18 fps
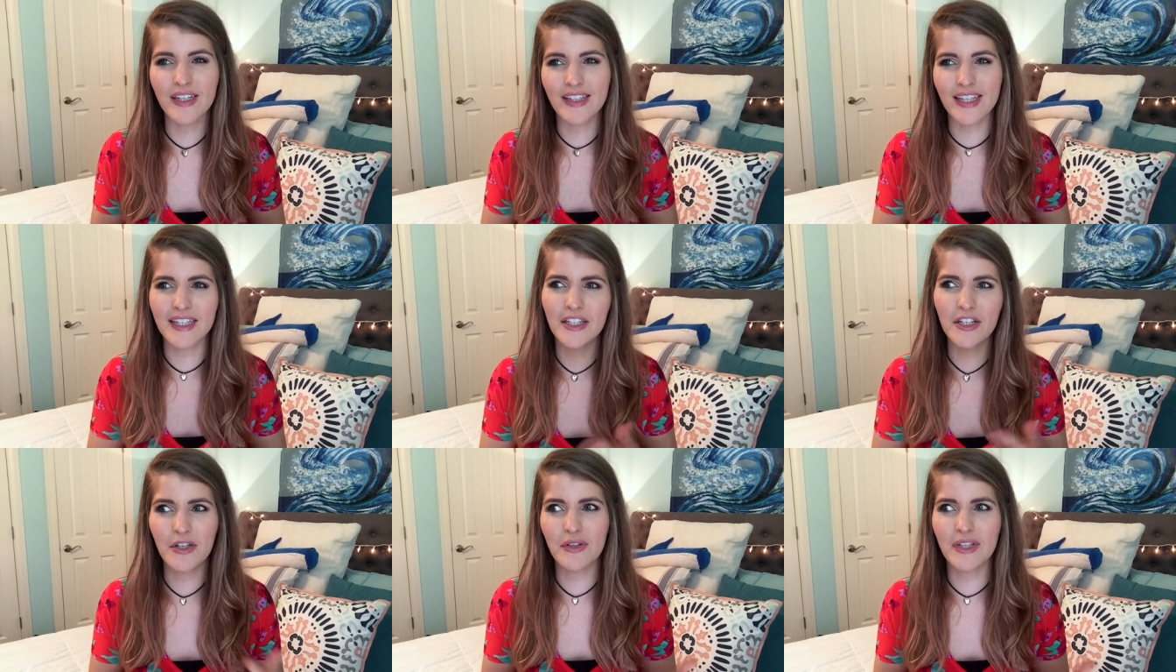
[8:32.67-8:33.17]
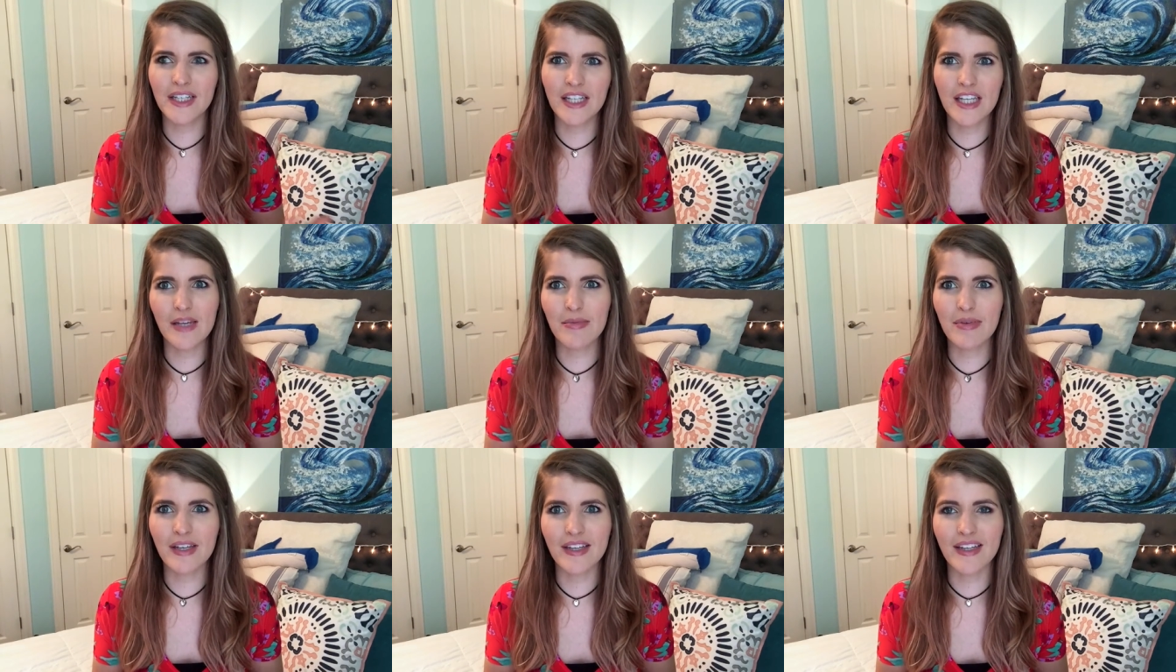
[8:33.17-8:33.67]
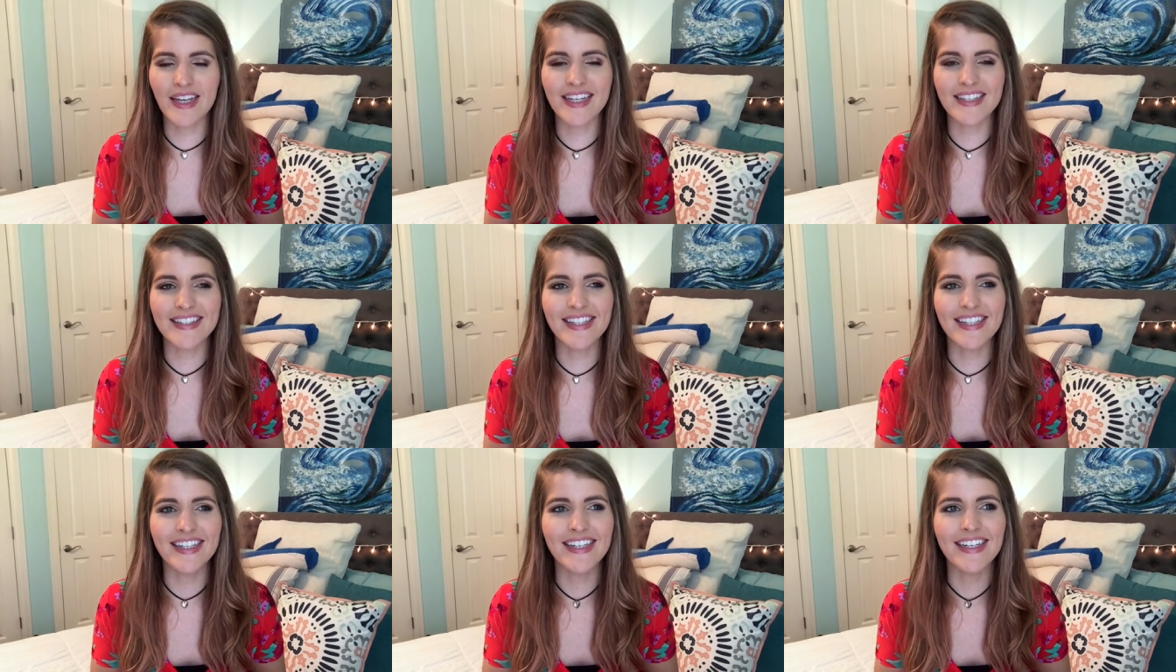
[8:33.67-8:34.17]
Like, no, like keep it
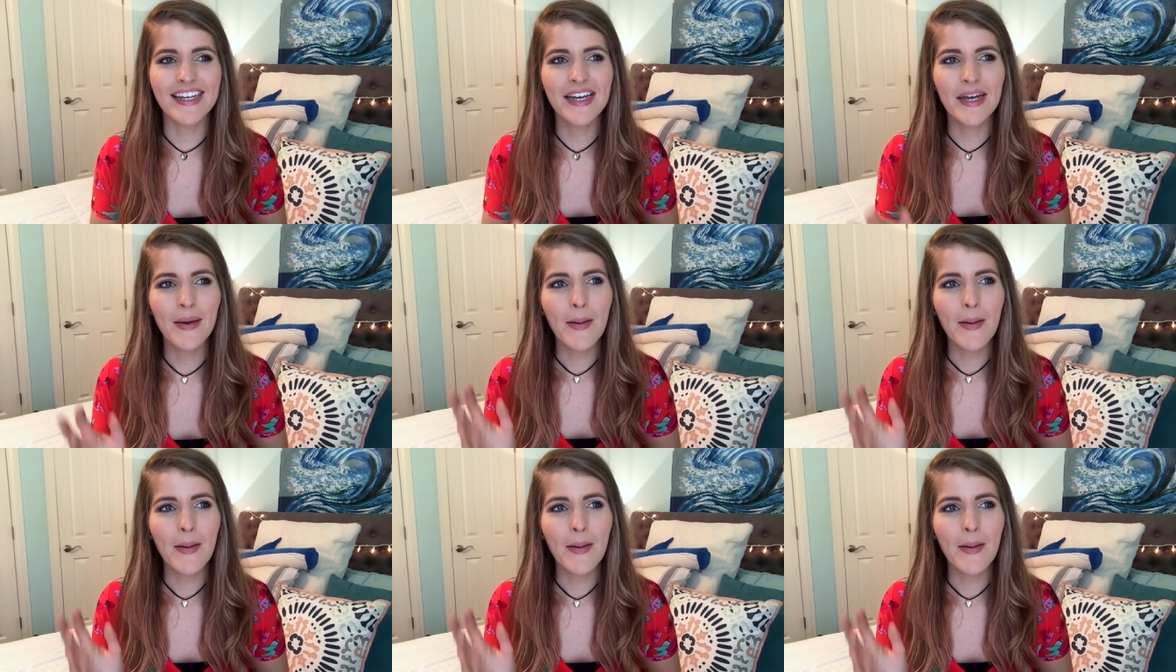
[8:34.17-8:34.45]
classy.